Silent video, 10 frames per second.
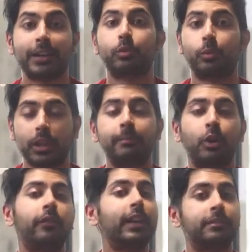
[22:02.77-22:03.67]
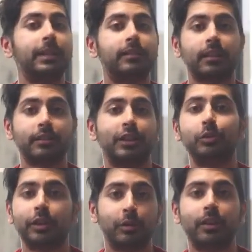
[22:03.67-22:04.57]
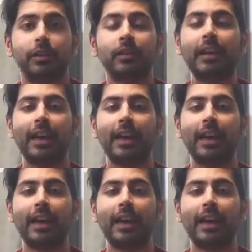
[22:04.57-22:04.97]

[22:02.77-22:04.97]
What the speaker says: That's what really motivates me to continually do this.